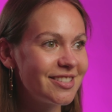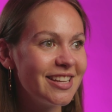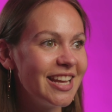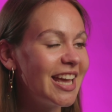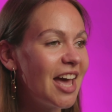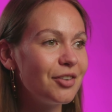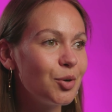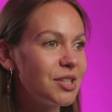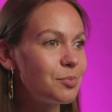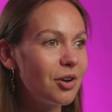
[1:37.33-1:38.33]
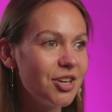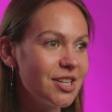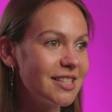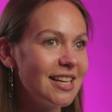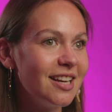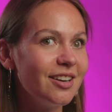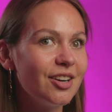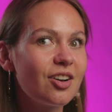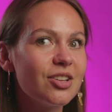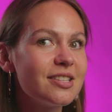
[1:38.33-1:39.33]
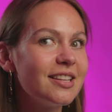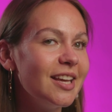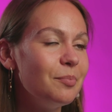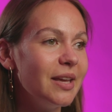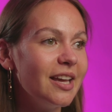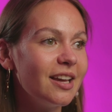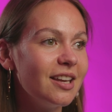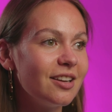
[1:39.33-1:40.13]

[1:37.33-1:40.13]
Seeing everyone's projects here, constantly being